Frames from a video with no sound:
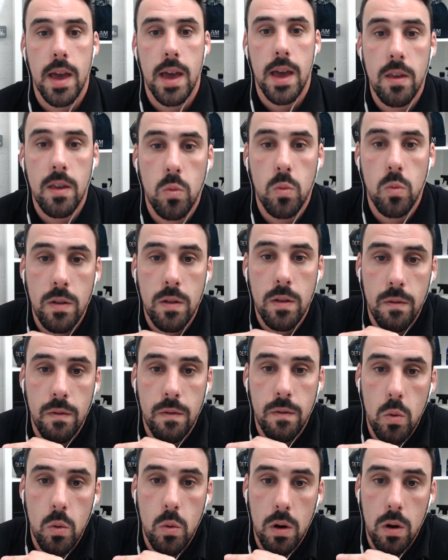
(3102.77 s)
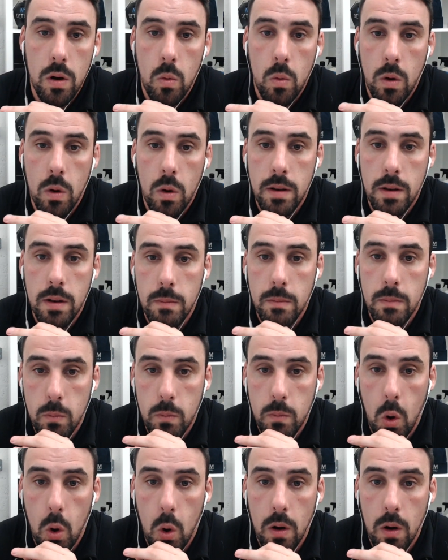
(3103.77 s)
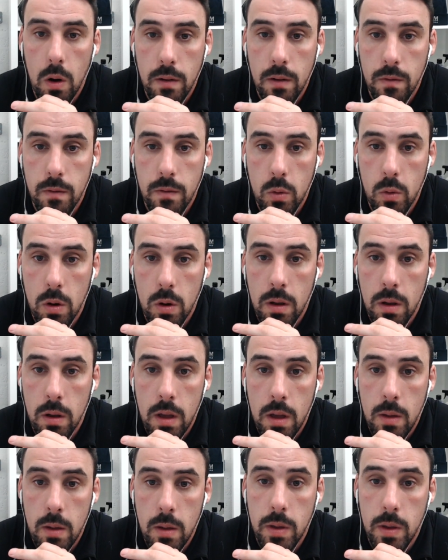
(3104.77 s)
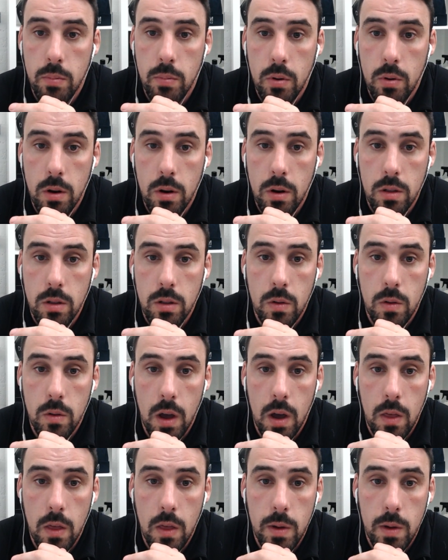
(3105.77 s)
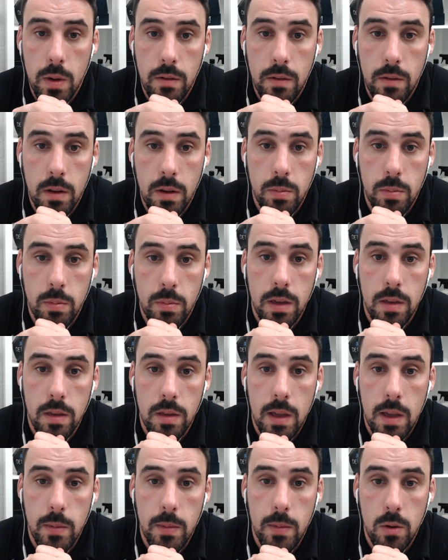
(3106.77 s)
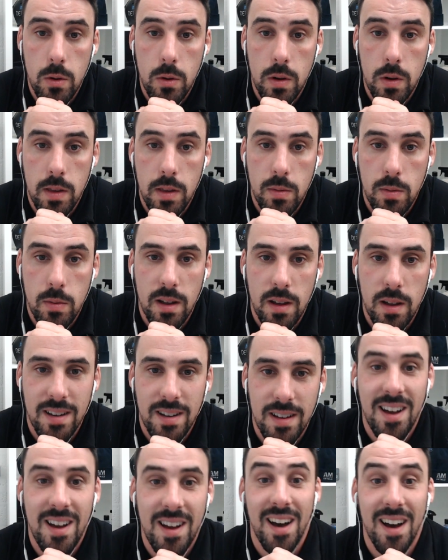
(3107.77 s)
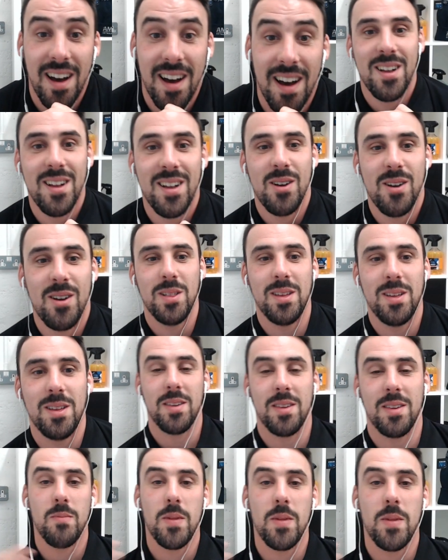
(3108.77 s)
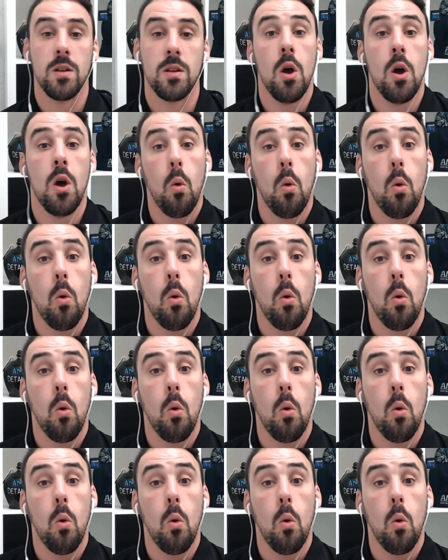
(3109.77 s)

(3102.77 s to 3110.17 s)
Is 1 to 4, 1 water and 4 being product, or the other way around, please? Let me know as I'm stuck. Ha! William, that's amazing.